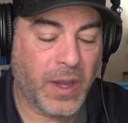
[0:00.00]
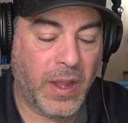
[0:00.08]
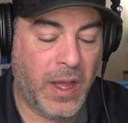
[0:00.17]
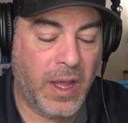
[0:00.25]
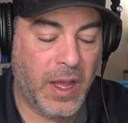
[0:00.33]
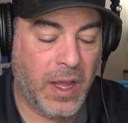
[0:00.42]

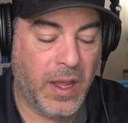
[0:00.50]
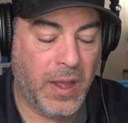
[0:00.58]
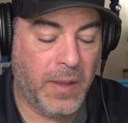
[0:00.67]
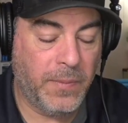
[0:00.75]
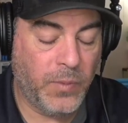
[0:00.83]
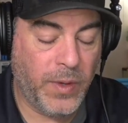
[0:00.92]

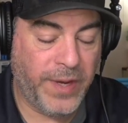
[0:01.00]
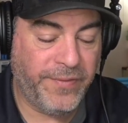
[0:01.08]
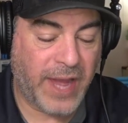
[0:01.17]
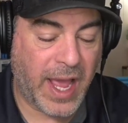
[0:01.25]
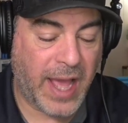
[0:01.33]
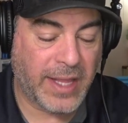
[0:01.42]
We've
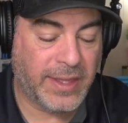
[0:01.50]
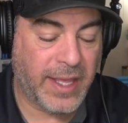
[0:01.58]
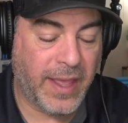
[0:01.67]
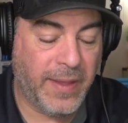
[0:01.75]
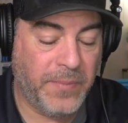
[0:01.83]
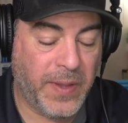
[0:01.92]
got
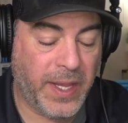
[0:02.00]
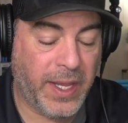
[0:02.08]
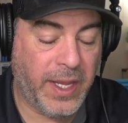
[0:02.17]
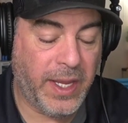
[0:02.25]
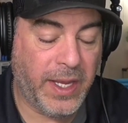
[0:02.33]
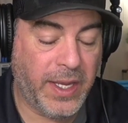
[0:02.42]
them
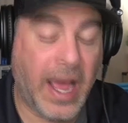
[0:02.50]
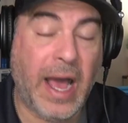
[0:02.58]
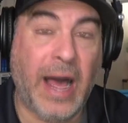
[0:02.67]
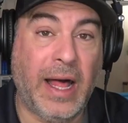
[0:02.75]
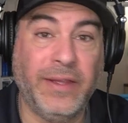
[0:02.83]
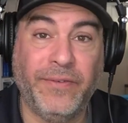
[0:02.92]
in
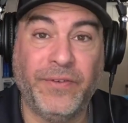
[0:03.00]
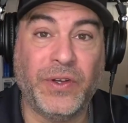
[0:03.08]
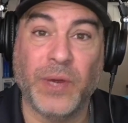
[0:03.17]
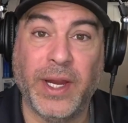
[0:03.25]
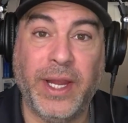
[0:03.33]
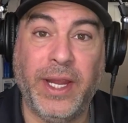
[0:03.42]
olive
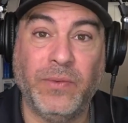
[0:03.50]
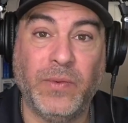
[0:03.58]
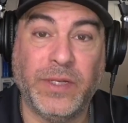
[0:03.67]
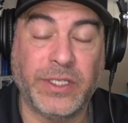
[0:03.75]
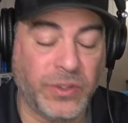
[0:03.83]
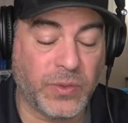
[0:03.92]
green,
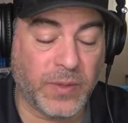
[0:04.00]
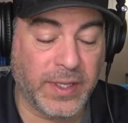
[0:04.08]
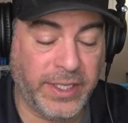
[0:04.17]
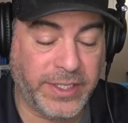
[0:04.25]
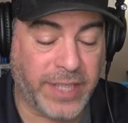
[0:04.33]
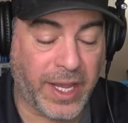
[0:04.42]
which is
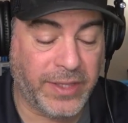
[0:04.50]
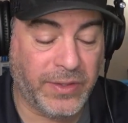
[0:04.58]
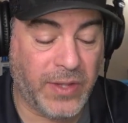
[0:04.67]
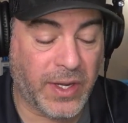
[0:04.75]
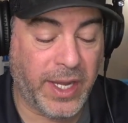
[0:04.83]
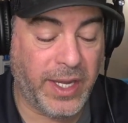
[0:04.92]
really tight
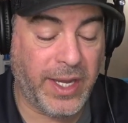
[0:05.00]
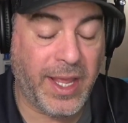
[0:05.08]
looking,